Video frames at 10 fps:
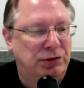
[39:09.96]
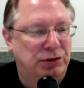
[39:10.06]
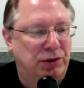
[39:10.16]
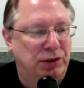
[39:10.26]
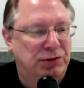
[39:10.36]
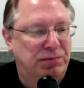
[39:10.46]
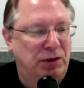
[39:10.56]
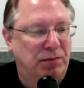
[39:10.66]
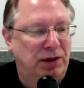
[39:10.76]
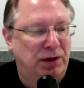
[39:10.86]
to
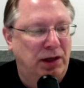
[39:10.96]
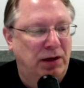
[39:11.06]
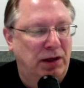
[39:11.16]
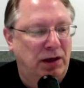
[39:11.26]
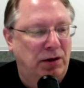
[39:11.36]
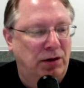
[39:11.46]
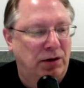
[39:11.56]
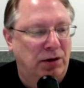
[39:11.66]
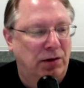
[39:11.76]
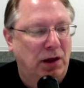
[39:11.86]
experiment and, and
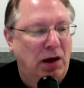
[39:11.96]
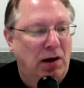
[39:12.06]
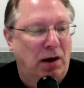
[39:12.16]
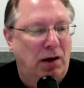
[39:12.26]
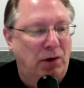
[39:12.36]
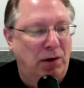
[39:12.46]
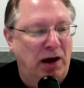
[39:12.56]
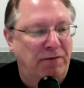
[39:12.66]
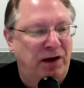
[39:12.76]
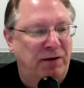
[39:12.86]
learn. Uh, one of
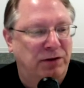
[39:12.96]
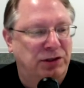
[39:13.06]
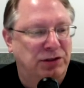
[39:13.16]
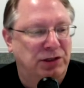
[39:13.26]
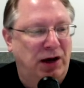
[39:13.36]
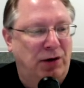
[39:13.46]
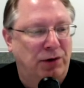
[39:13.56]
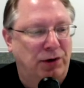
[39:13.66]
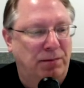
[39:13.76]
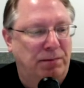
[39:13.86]
my favorites is the
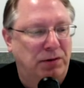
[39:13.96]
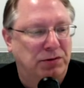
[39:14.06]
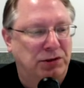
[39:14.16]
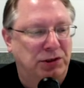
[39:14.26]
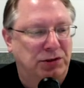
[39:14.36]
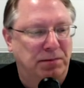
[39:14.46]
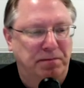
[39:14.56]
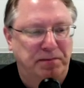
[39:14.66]
Elder Impulse System.